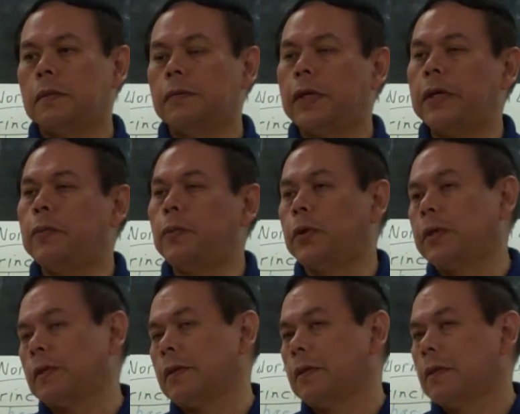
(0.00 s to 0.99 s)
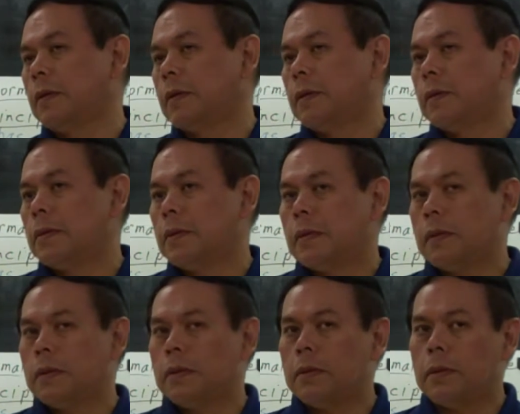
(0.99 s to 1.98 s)
Very important.
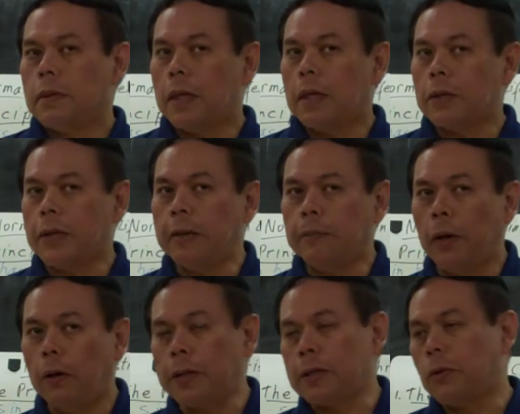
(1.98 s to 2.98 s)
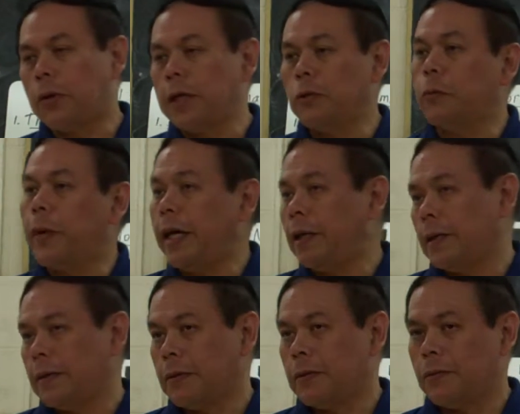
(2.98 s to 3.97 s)
St. Paul was talking to
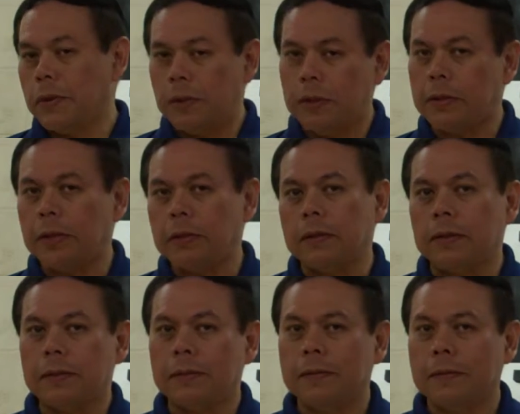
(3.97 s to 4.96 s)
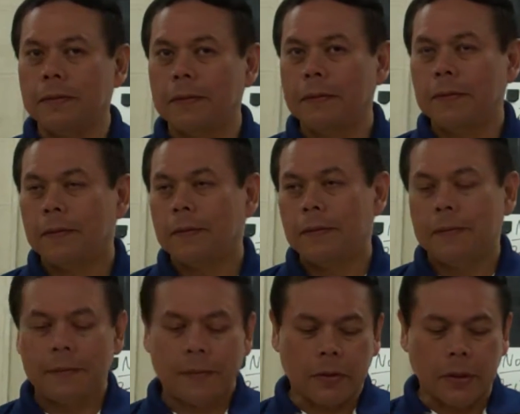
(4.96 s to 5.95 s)
pagans when he said this.
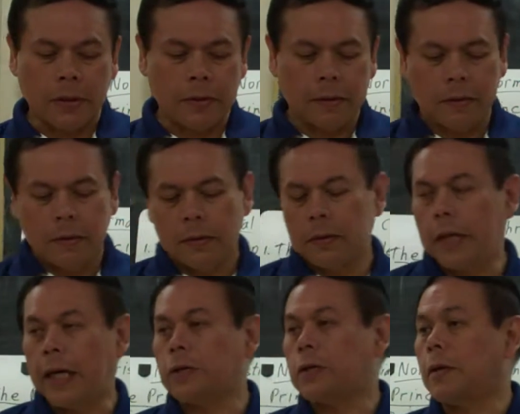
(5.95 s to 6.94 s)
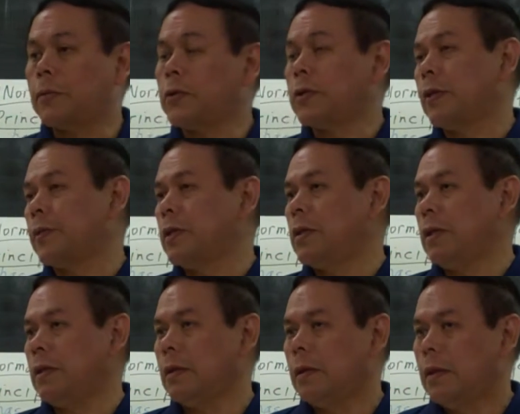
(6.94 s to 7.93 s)
Okay? Acts chapter
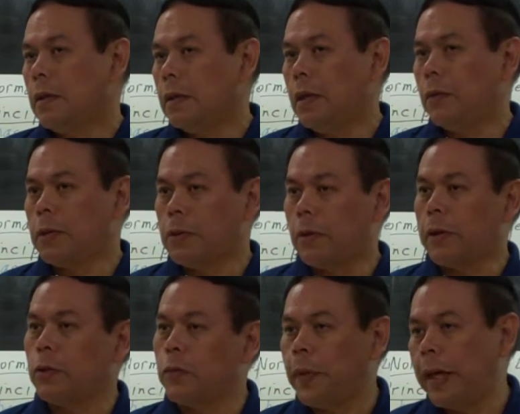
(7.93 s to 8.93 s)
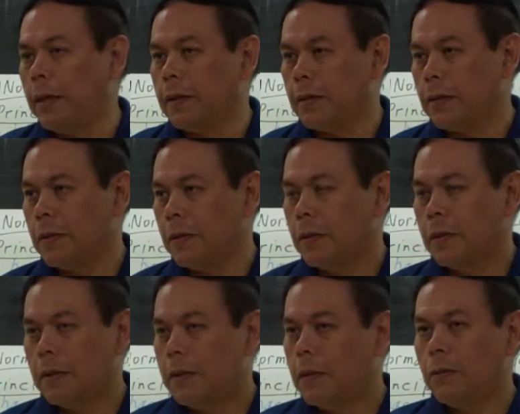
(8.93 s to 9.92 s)
17. He was talking to pagans.
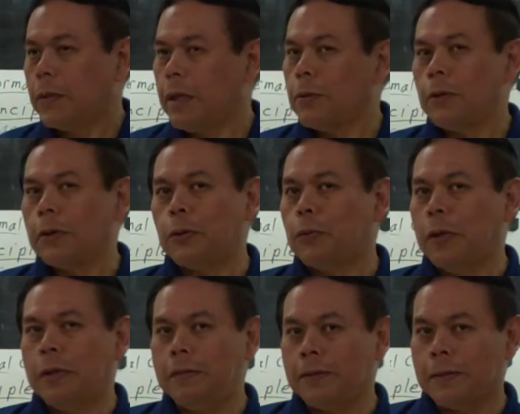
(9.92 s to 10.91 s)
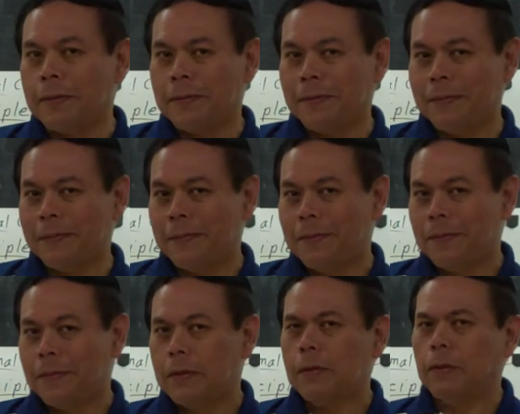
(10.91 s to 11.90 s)
He was not talking to believers.
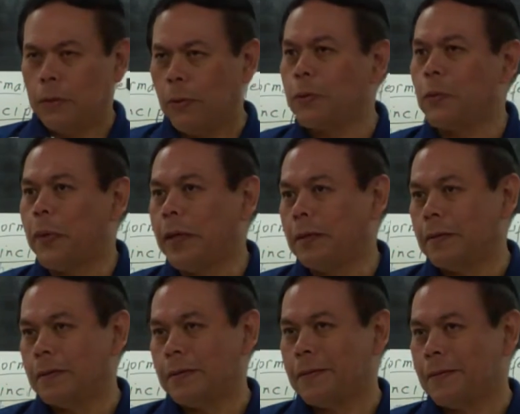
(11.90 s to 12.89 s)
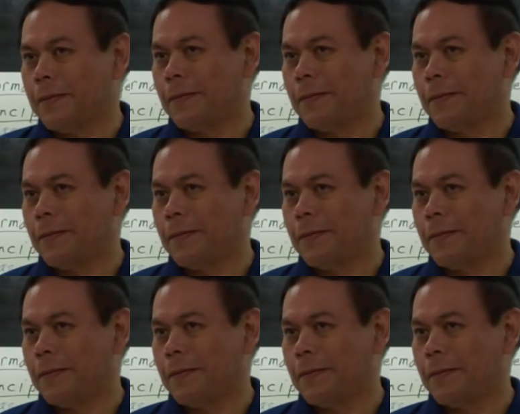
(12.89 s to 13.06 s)
He was talking to pagans.